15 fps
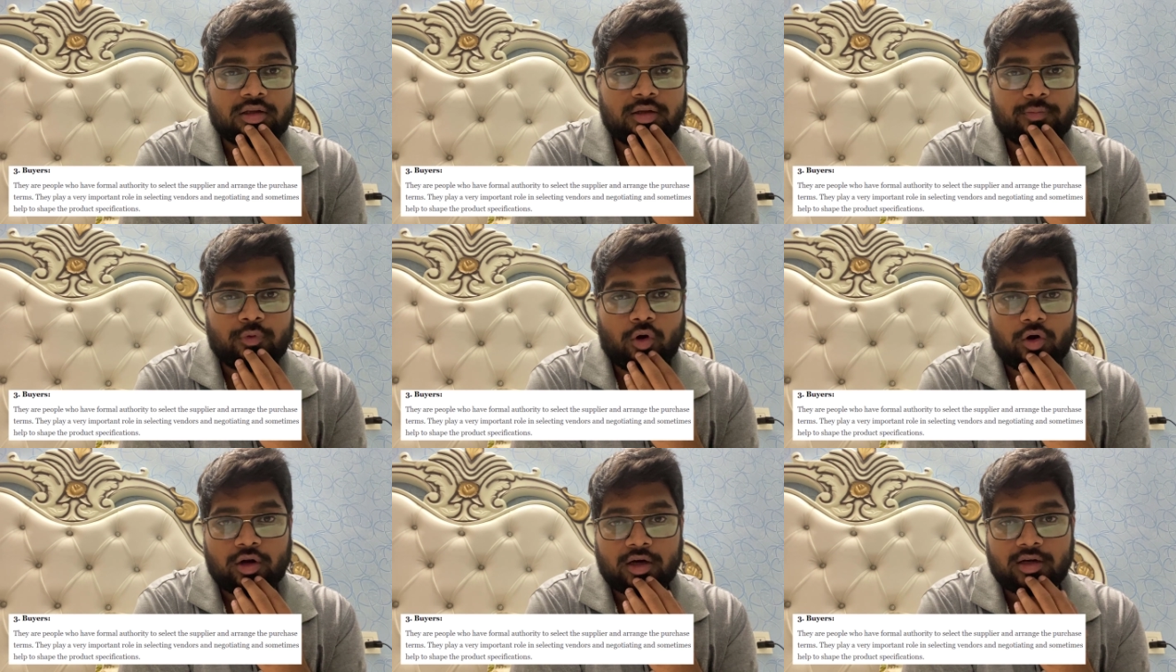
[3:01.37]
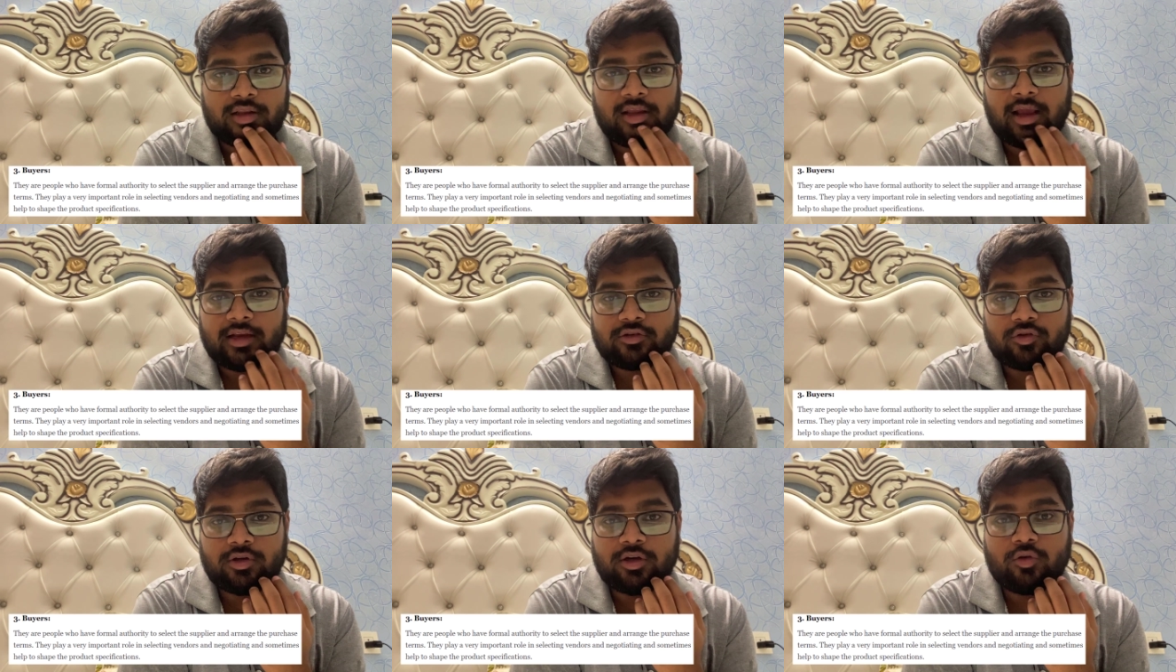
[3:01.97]
the product they
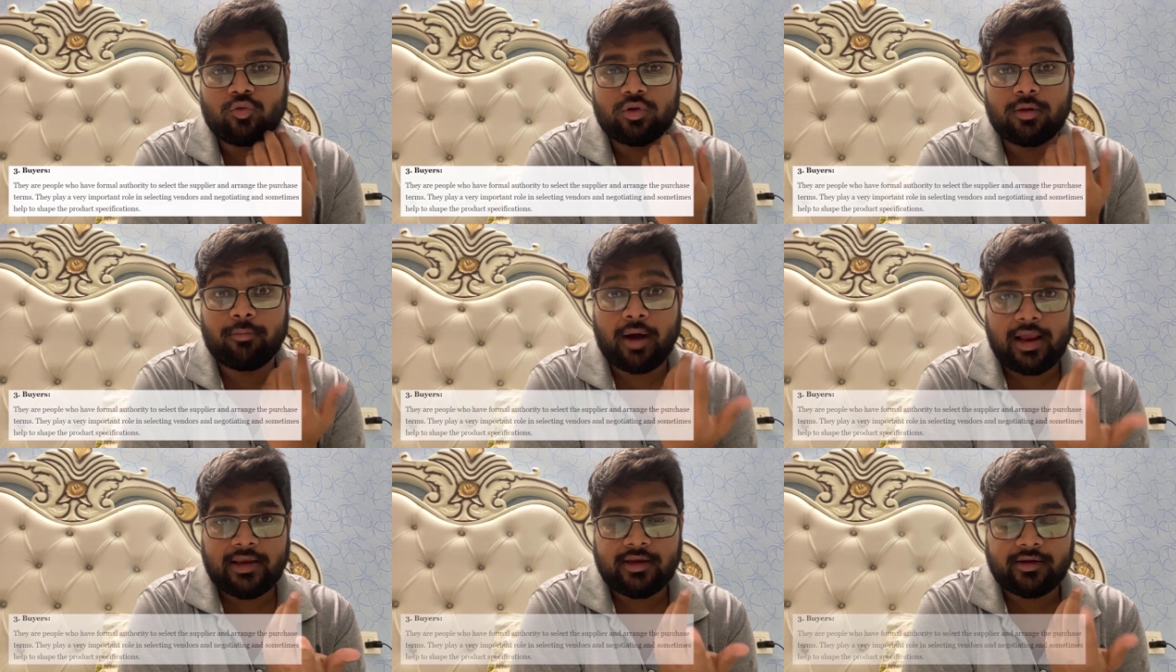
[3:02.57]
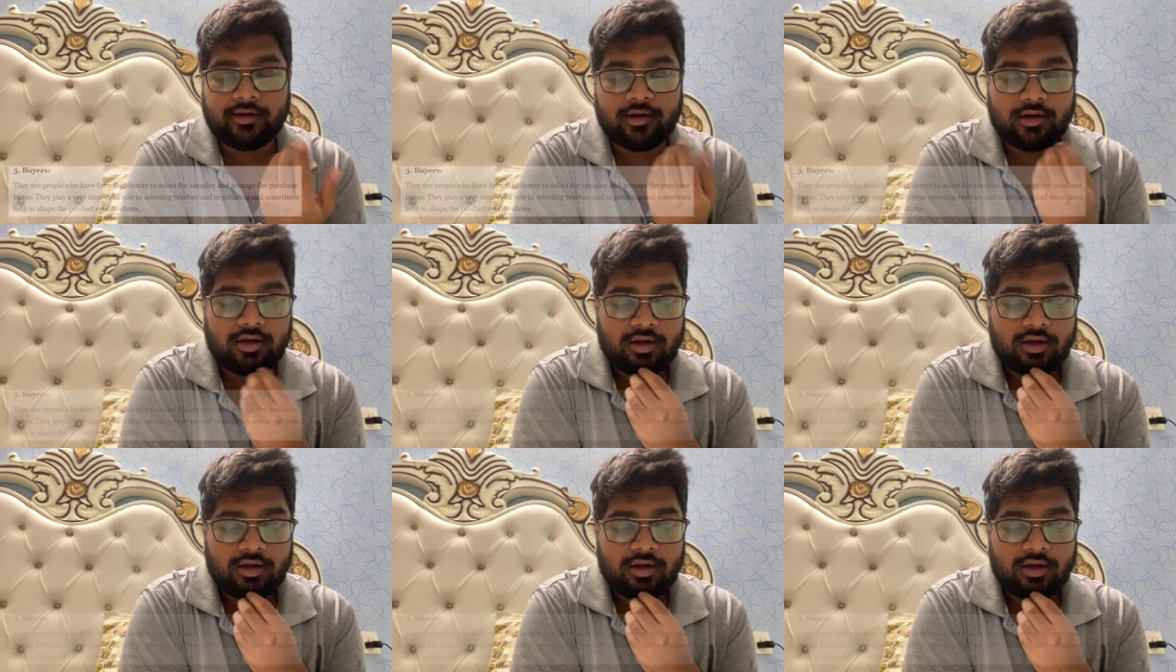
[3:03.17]
actually do the buying